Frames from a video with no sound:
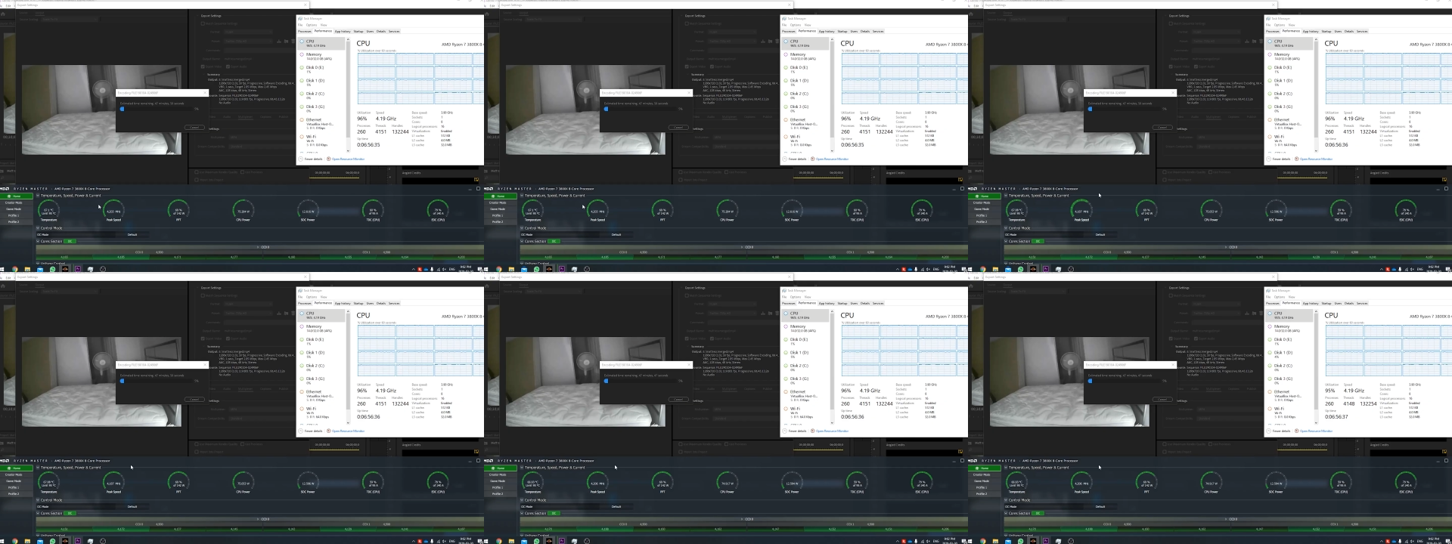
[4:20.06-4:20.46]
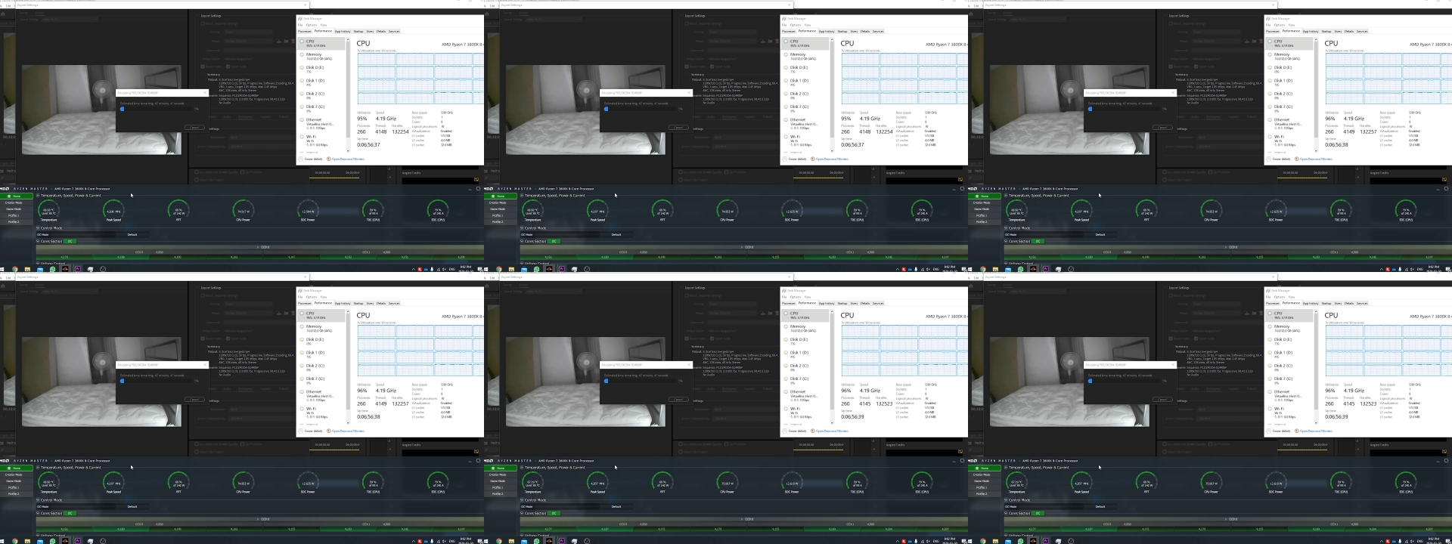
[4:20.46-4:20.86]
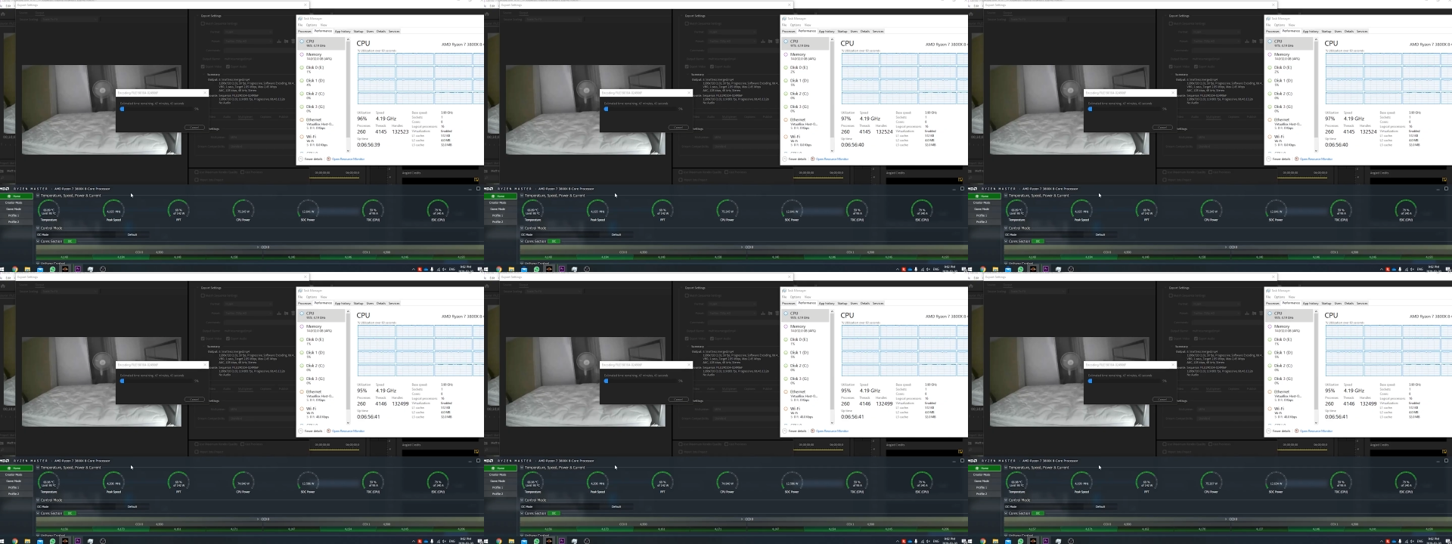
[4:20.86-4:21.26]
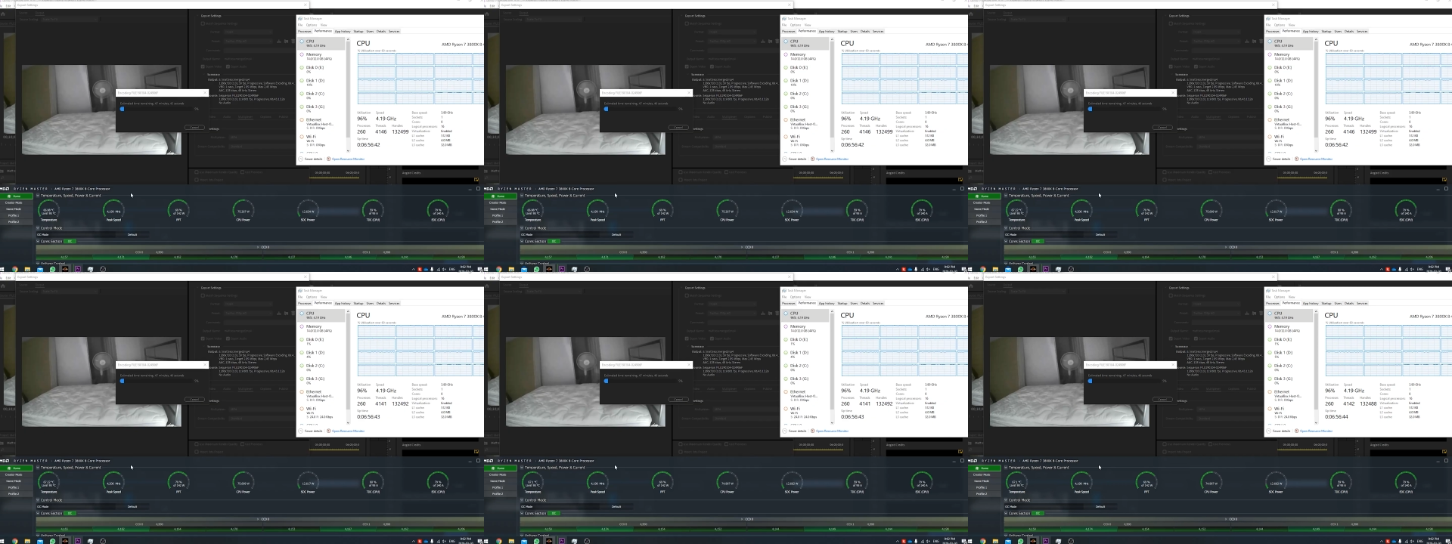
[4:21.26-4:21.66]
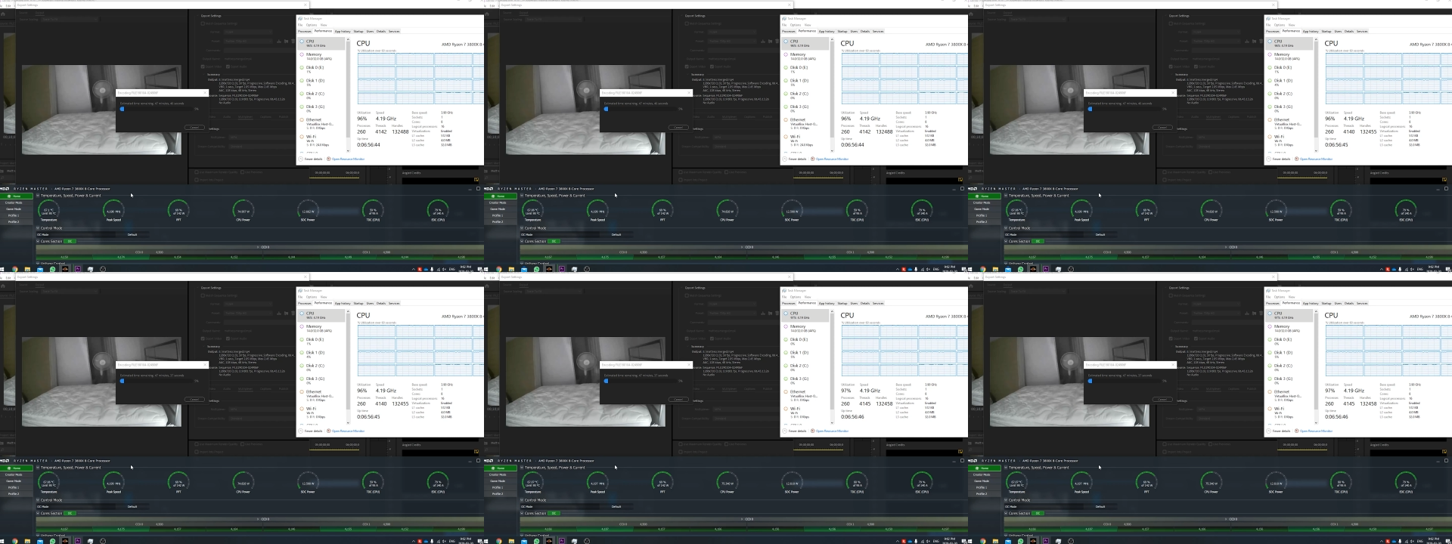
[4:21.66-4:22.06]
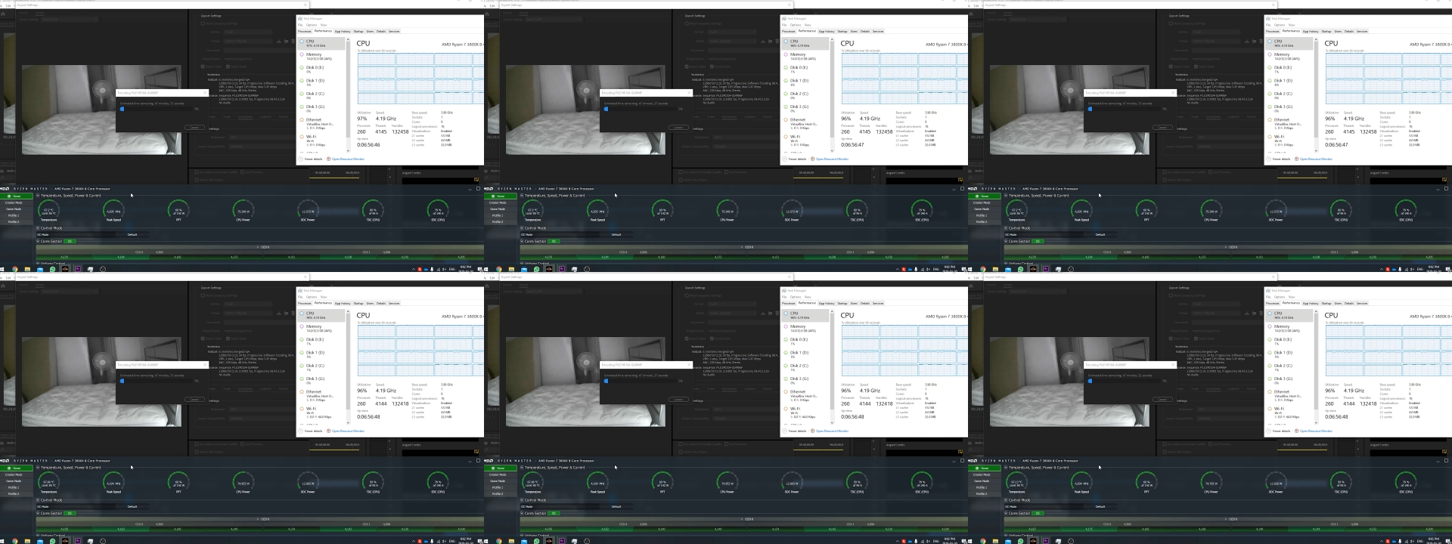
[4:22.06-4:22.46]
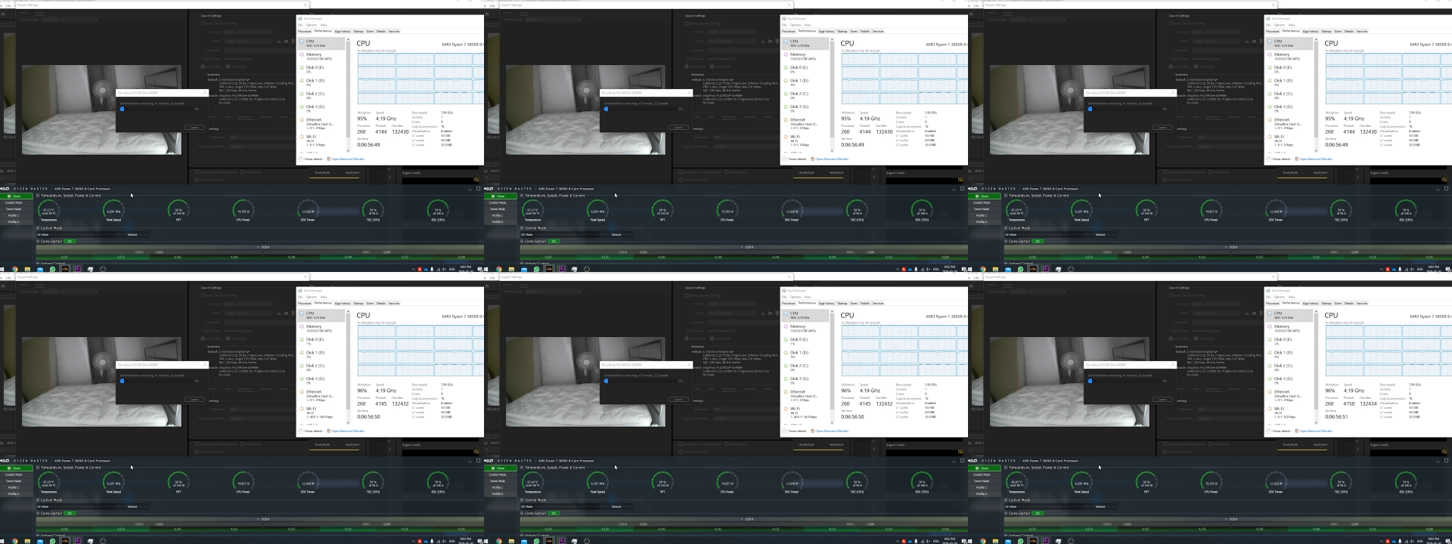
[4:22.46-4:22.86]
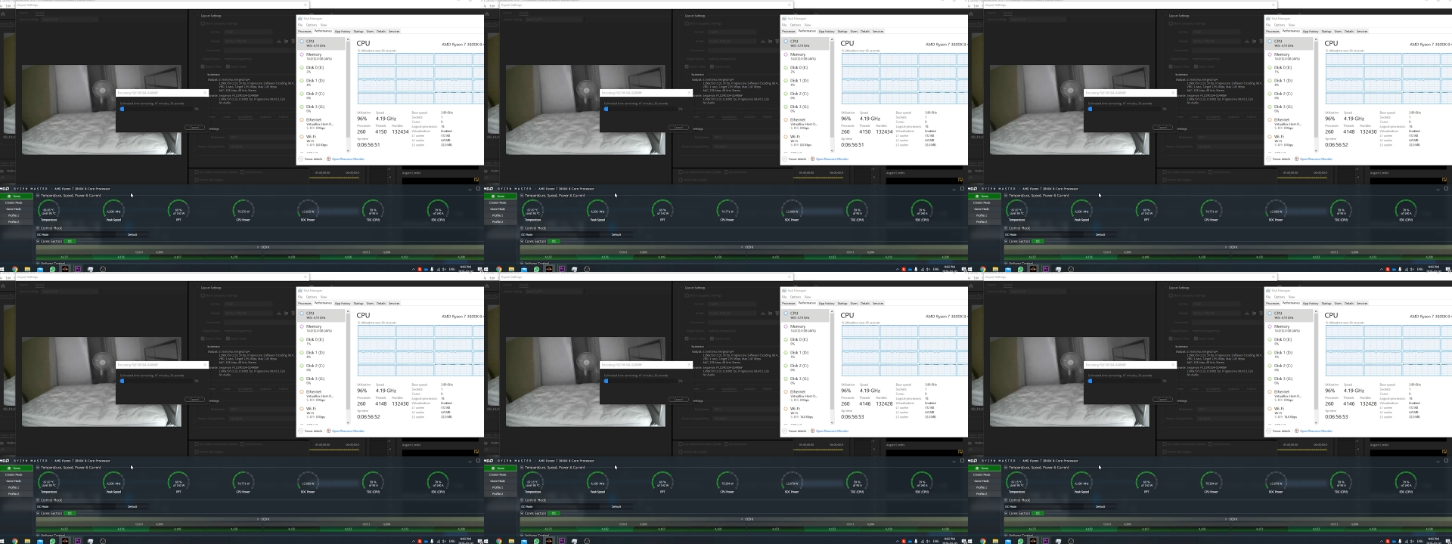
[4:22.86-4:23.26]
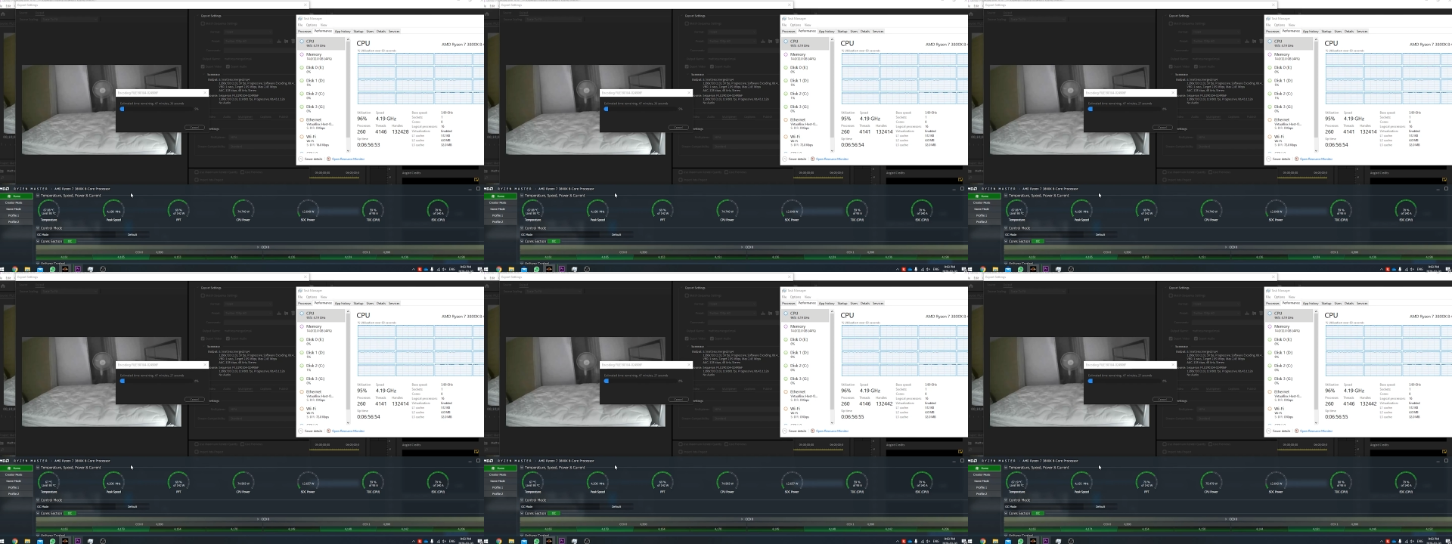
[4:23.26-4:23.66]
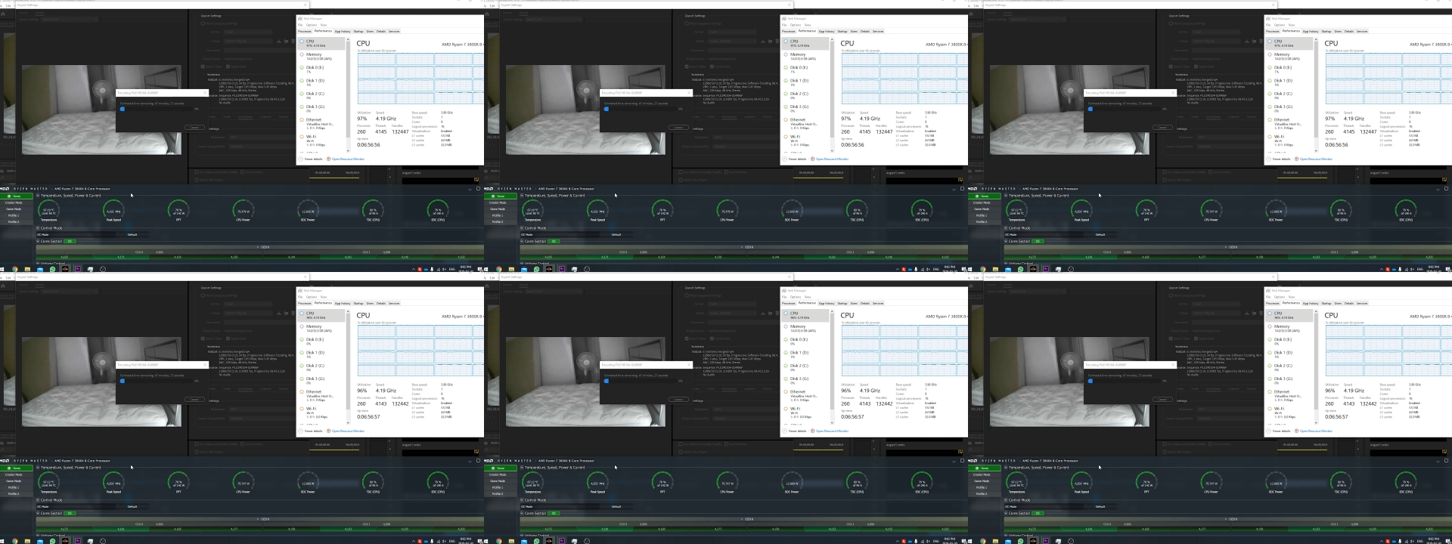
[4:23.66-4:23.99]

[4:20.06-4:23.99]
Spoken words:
No face is visible, so there are no lips to read.